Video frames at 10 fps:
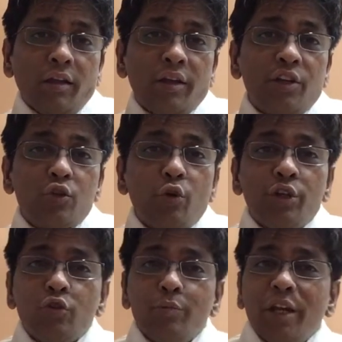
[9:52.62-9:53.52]
It is
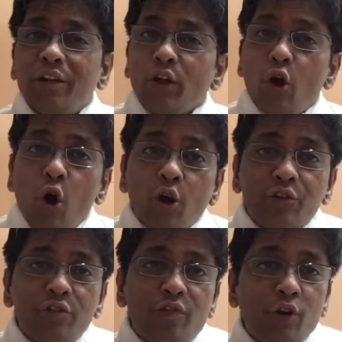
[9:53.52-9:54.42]
going to be at a
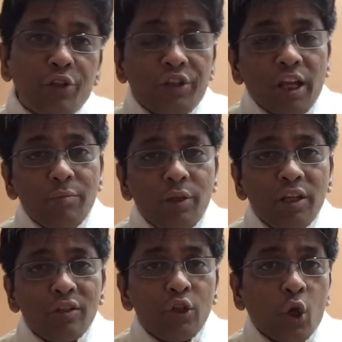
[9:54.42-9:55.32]
halt for the time
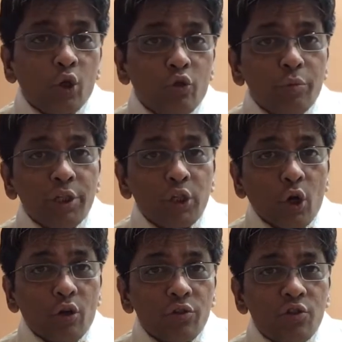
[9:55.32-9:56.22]
being, not to be
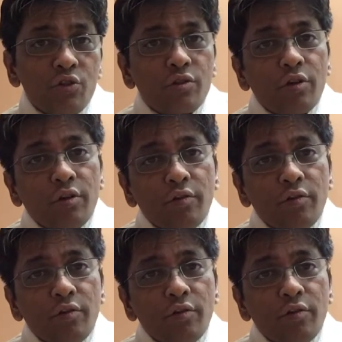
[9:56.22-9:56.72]
touched